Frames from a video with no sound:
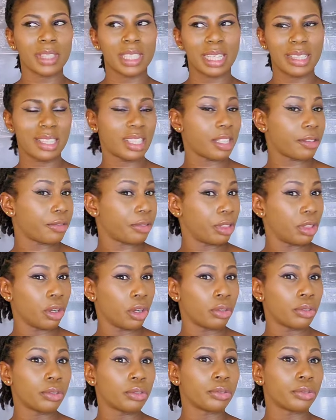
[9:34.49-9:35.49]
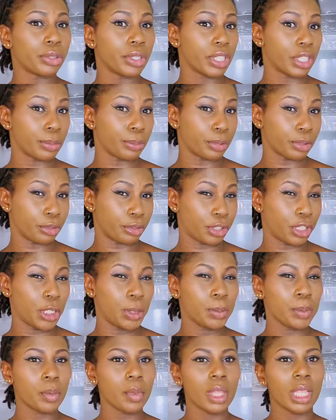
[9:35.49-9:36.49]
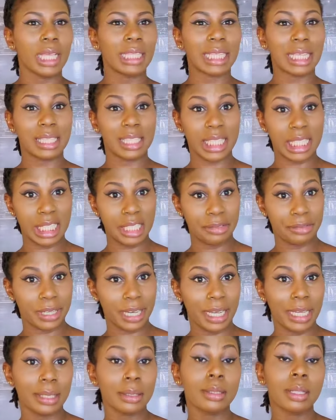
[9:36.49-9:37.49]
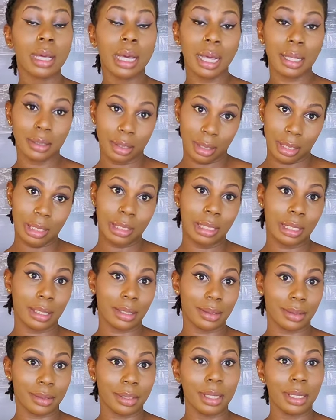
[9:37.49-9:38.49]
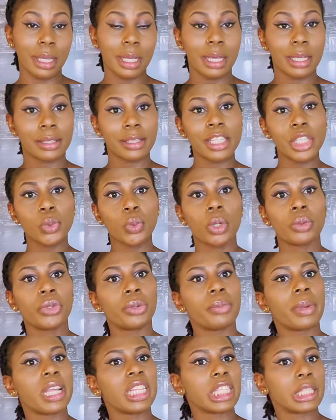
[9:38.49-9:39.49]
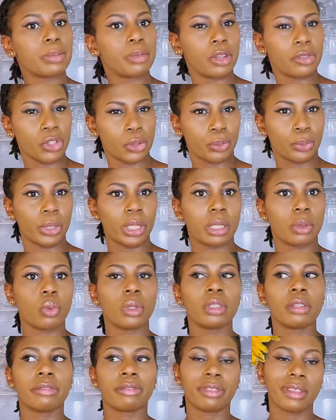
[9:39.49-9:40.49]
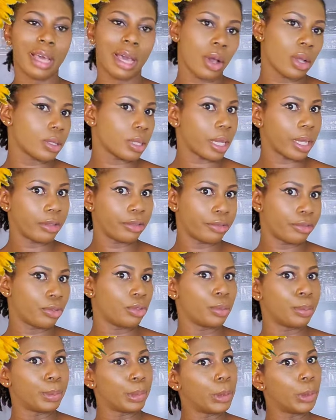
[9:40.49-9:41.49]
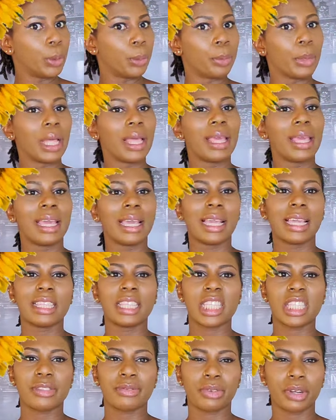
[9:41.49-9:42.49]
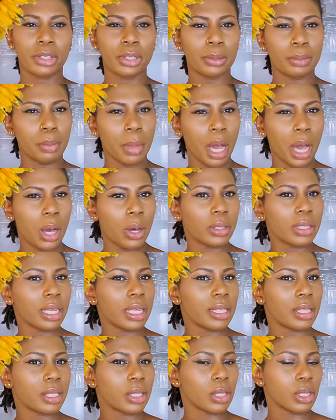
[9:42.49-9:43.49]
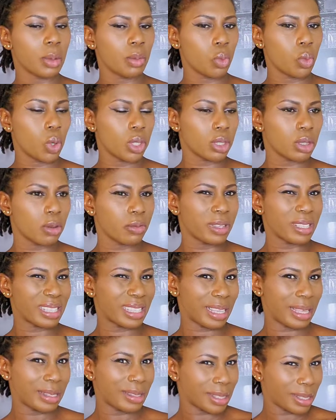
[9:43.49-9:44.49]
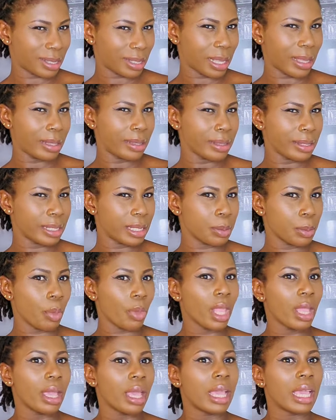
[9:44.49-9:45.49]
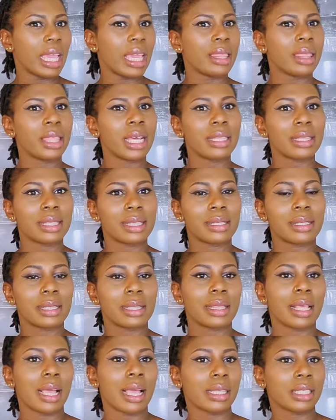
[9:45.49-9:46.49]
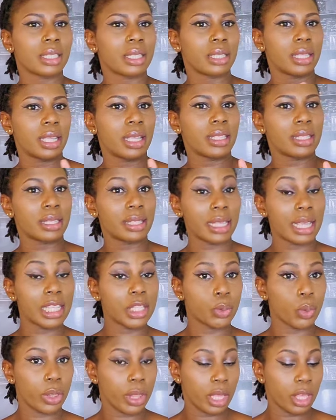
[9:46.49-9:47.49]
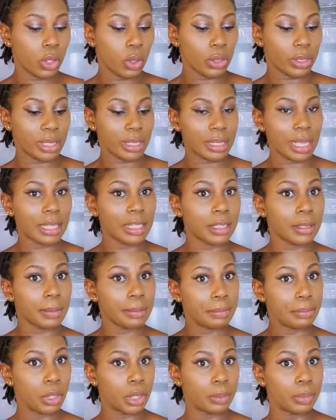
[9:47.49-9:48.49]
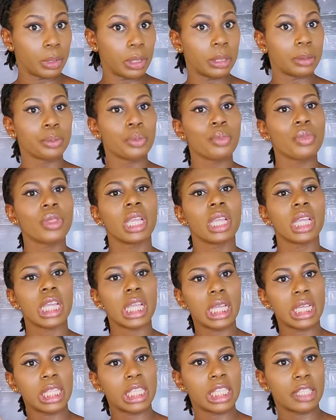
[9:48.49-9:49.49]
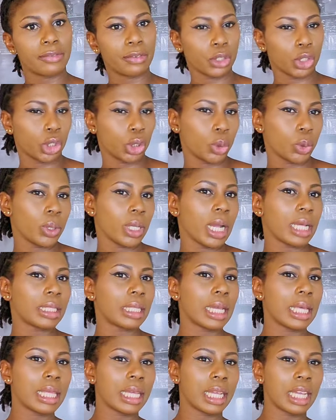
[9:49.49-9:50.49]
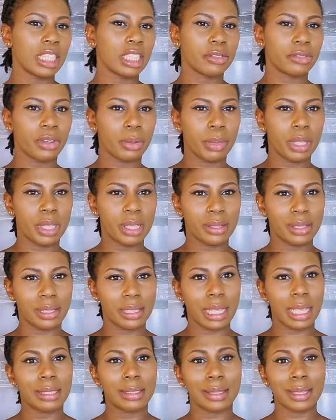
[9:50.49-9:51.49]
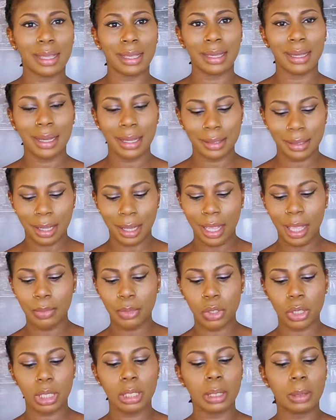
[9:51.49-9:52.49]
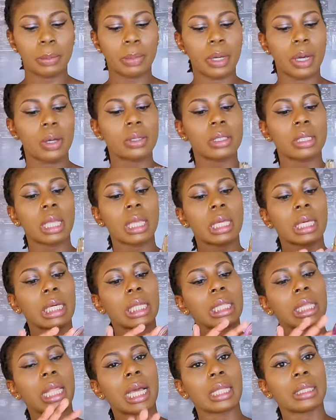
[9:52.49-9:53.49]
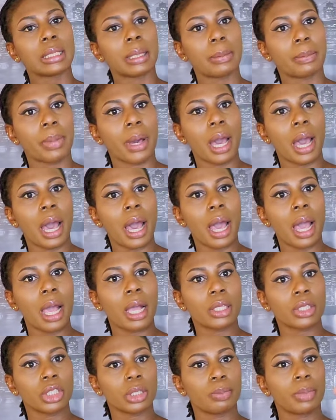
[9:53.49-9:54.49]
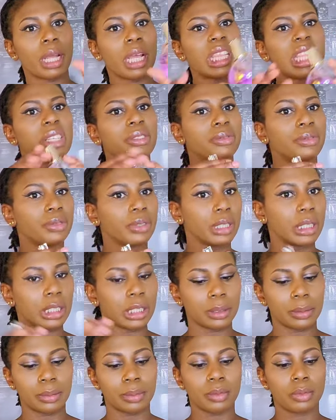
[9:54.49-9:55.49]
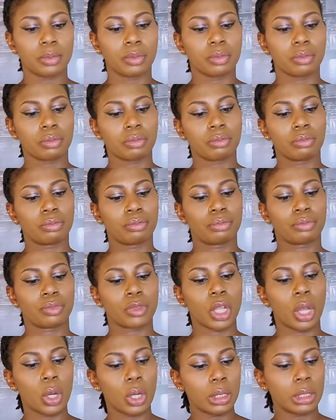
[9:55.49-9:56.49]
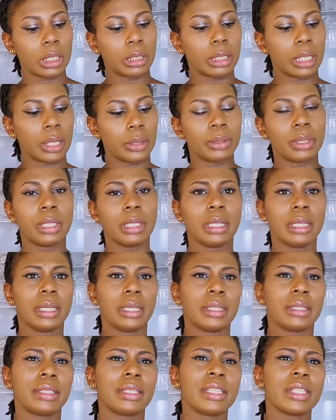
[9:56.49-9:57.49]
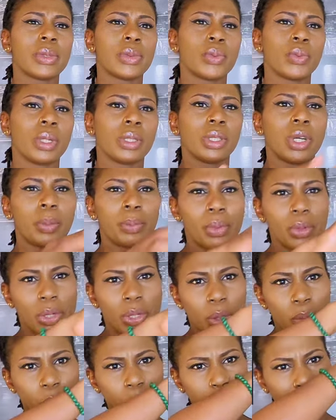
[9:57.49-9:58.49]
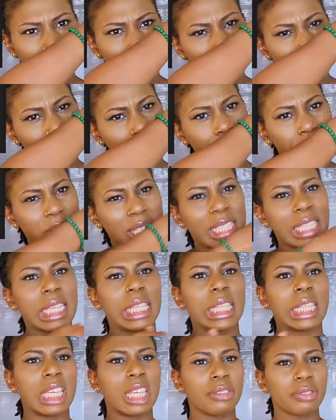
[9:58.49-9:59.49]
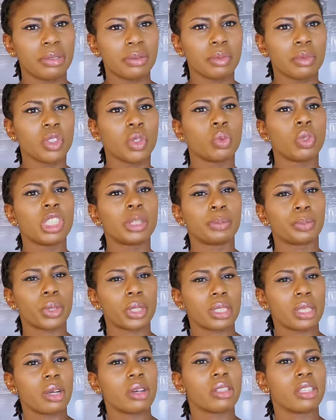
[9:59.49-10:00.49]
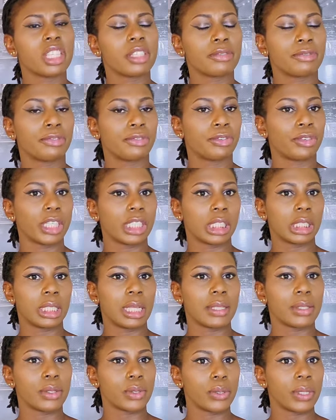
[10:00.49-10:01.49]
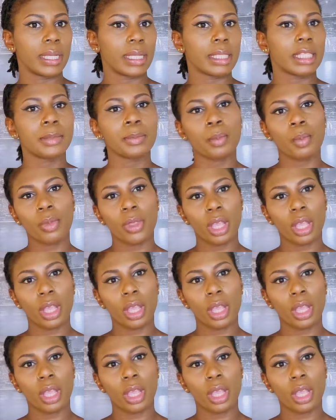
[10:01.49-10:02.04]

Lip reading: It is a floral, fruity perfume that is divine and delicate. This one reminds me of spring when the flowers are in full bloom. It is very mild, it is somewhat of a skin scent, in that the sillage stays within your scent bubble. It is for sure an elegant feminine scent. And guys, I am talking about Eclat by Lanvin. Hold on now. This one opens with notes of tea leaf, which brought out this freshness to it.